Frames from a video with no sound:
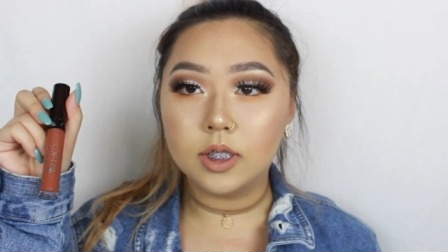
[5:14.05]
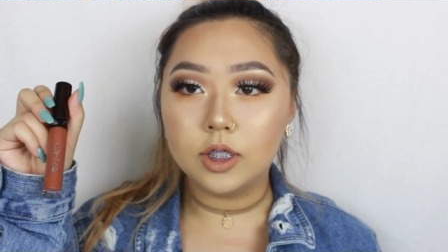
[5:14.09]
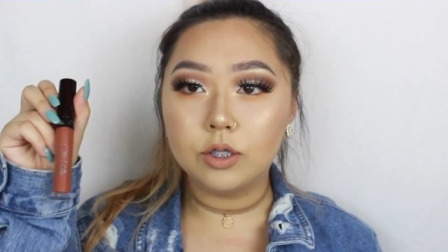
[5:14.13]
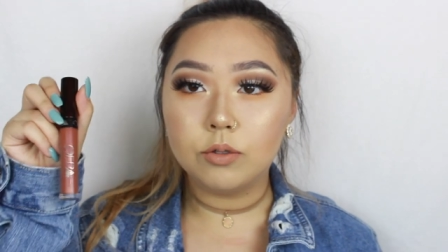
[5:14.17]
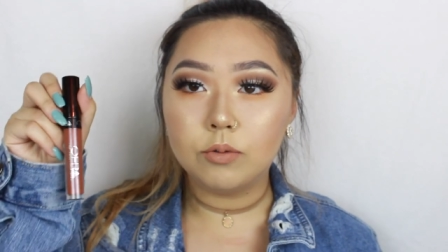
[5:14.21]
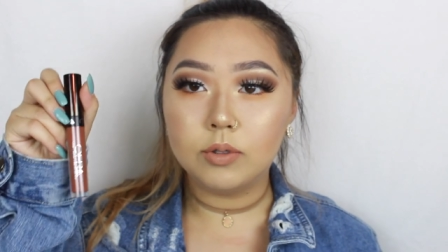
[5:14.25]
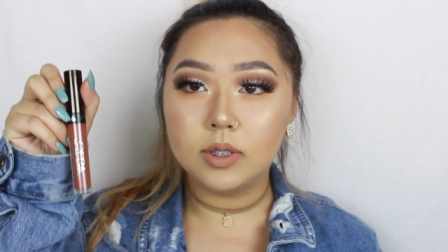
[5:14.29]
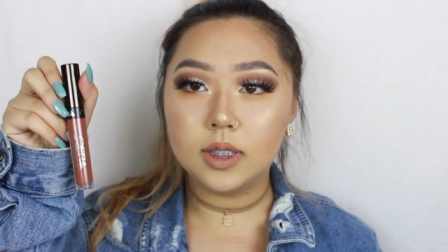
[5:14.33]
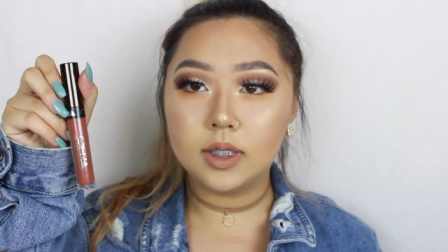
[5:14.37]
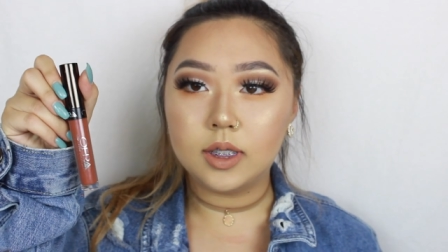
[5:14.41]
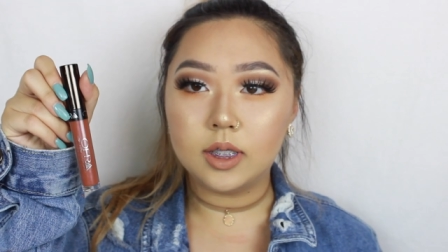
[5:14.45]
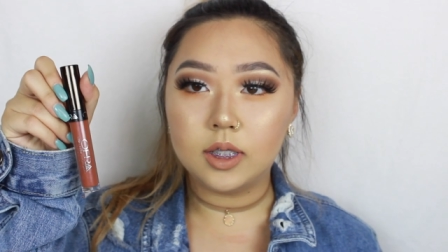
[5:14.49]

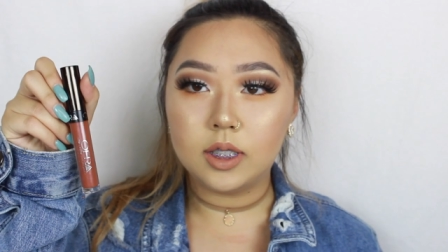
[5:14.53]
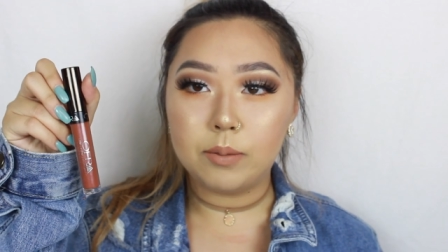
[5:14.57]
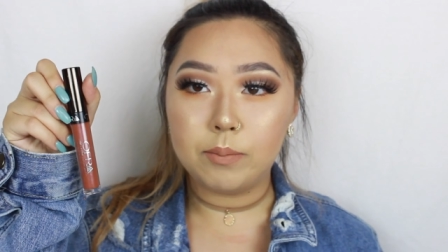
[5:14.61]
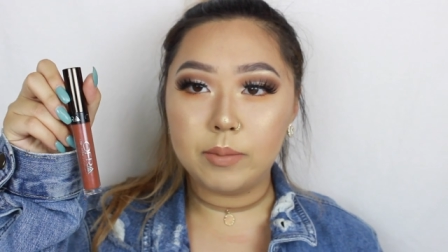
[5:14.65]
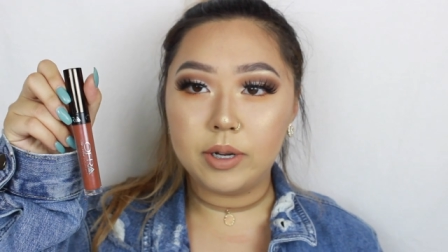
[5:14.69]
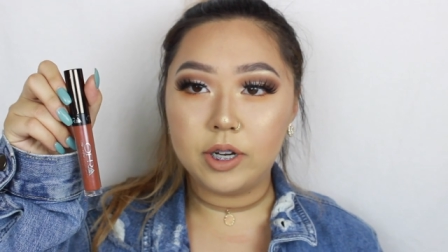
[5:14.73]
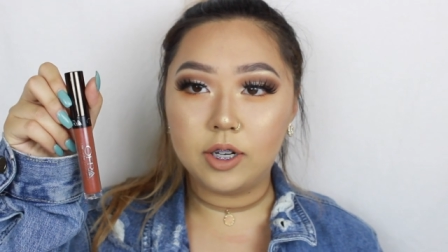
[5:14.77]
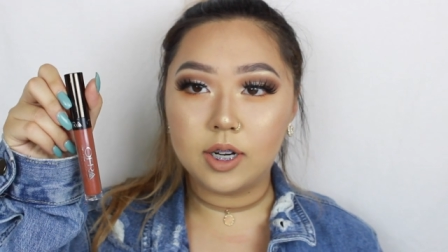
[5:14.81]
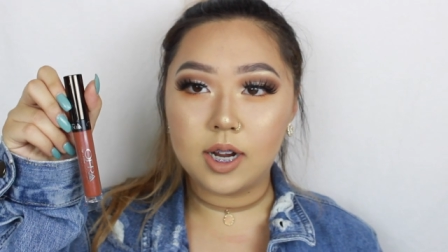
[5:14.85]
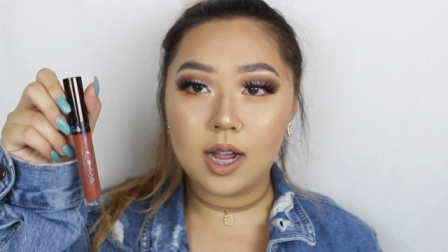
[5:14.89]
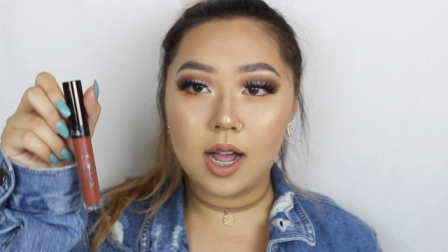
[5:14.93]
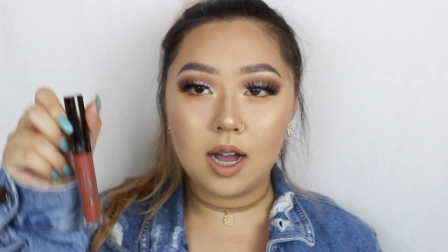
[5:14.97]
This one is an
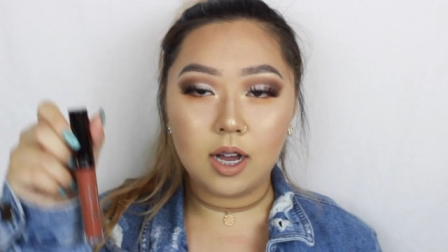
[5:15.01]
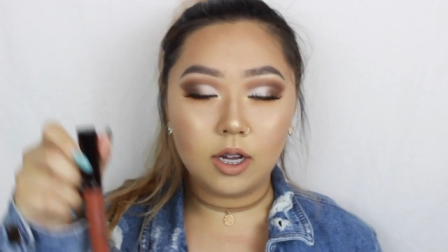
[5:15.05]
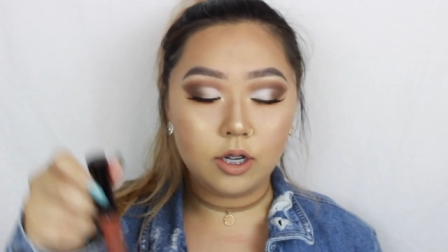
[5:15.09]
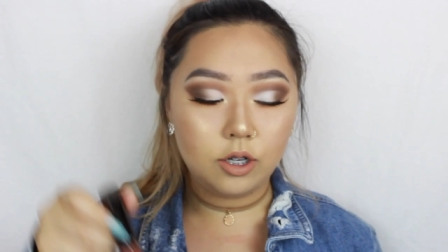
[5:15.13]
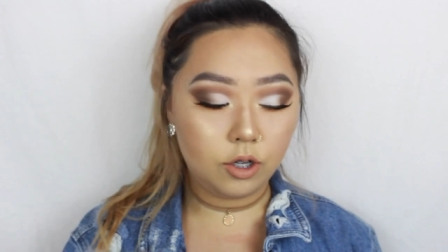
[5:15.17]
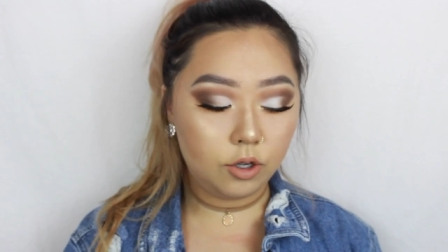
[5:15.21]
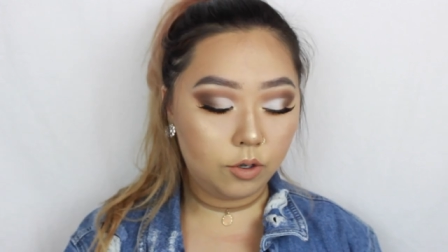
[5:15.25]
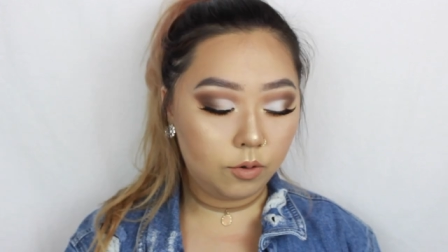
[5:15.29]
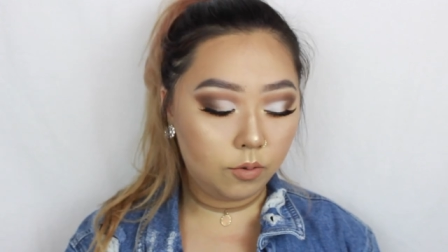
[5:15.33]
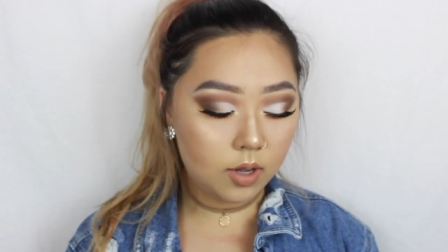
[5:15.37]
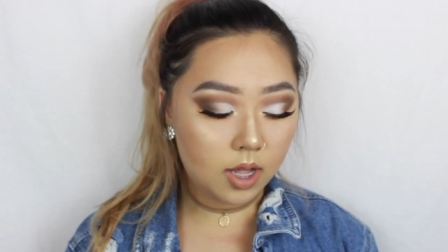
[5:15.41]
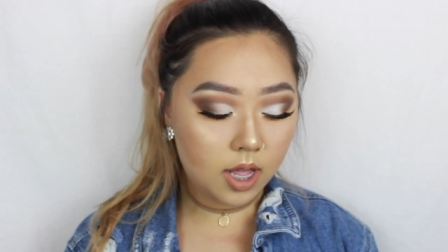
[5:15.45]

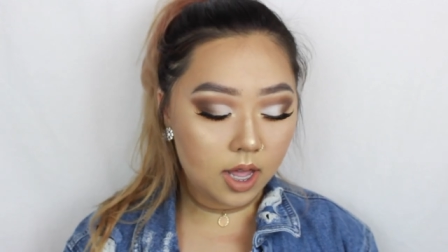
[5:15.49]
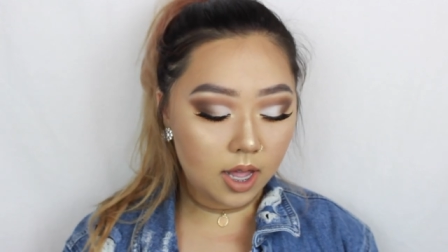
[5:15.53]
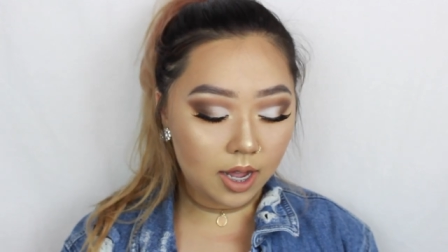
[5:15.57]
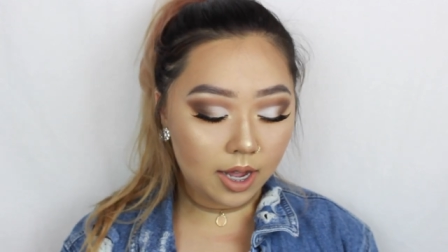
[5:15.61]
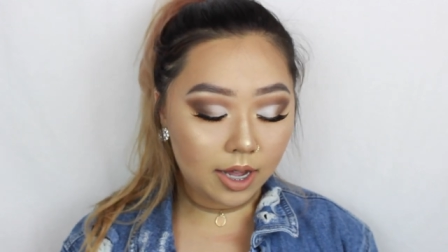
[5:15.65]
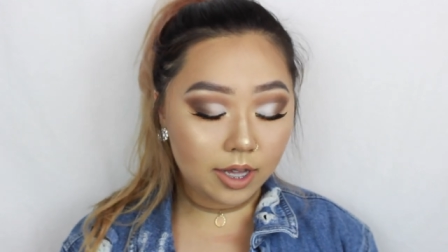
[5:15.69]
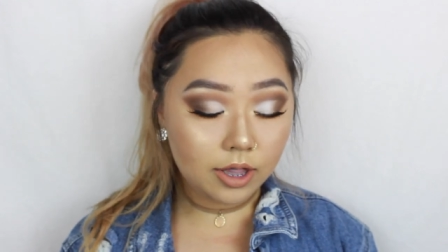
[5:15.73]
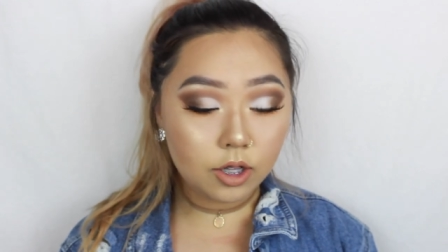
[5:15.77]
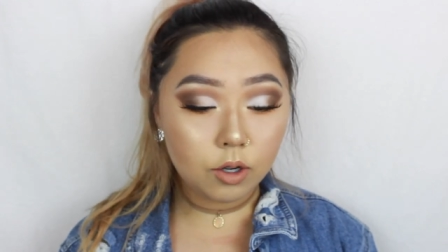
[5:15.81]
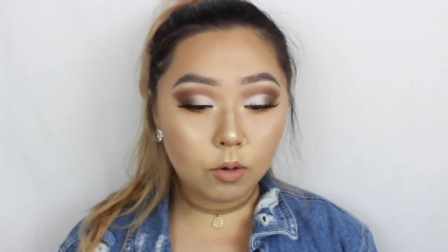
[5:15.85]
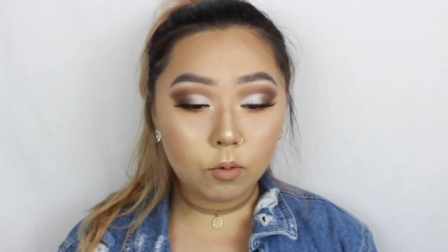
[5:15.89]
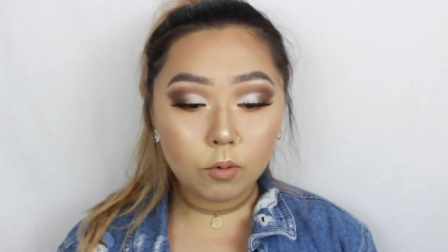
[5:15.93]
Americano
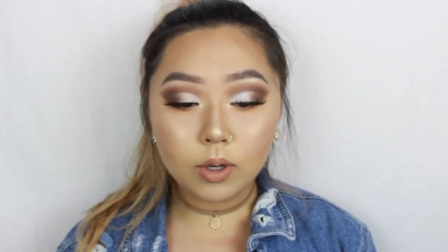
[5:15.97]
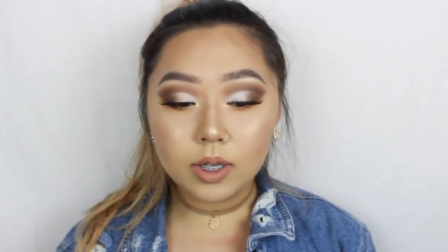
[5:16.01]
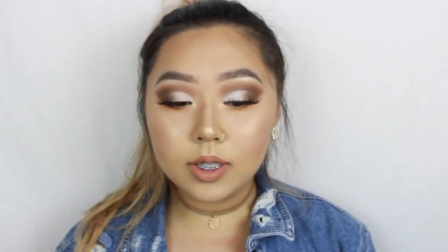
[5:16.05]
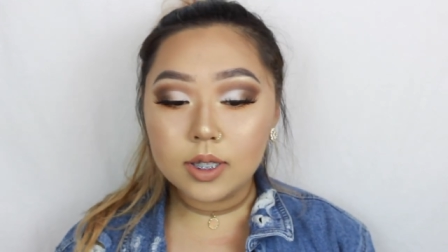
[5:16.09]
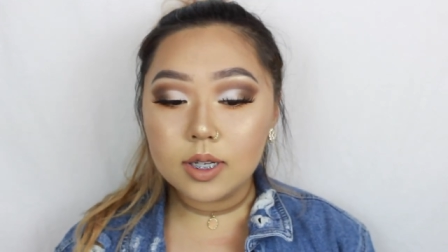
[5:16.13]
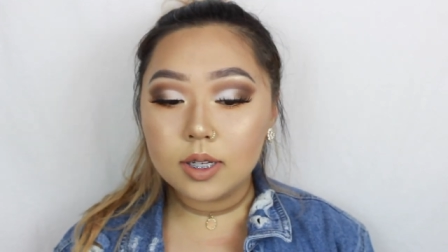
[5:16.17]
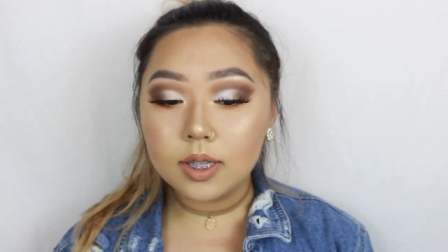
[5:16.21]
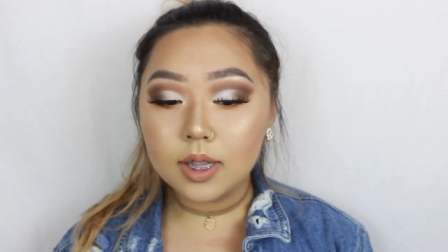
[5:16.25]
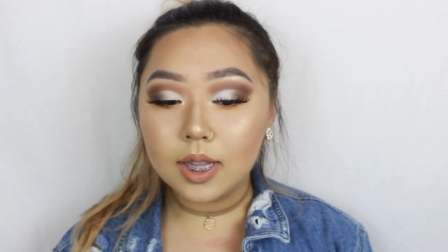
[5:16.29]
and the one